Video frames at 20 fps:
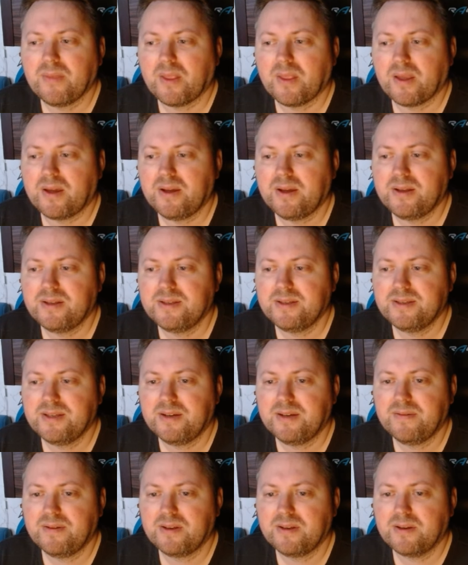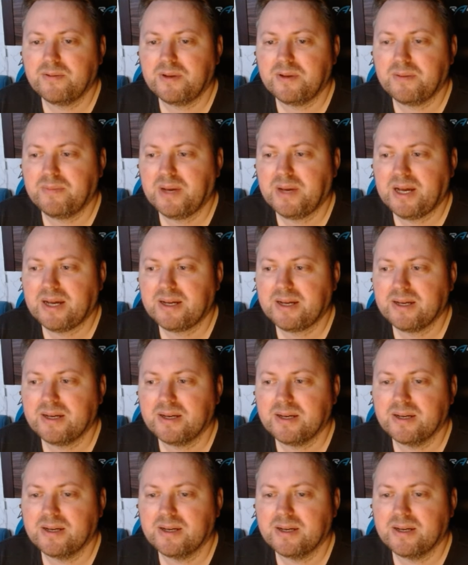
King d7, queen back,